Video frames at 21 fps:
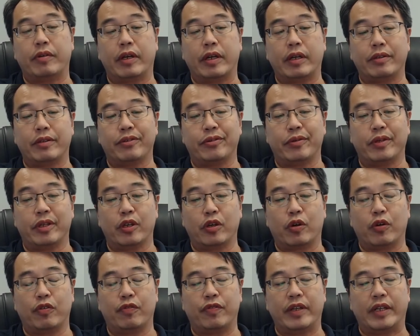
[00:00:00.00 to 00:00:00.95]
right, during the
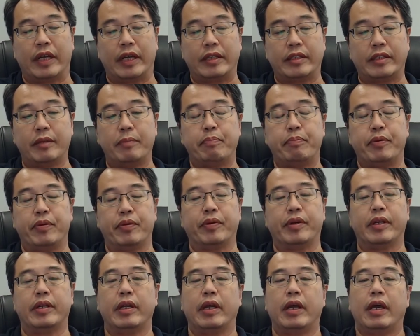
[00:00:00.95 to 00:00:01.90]
COVID-19
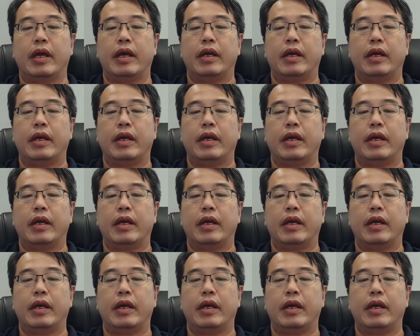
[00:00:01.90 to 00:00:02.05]
period.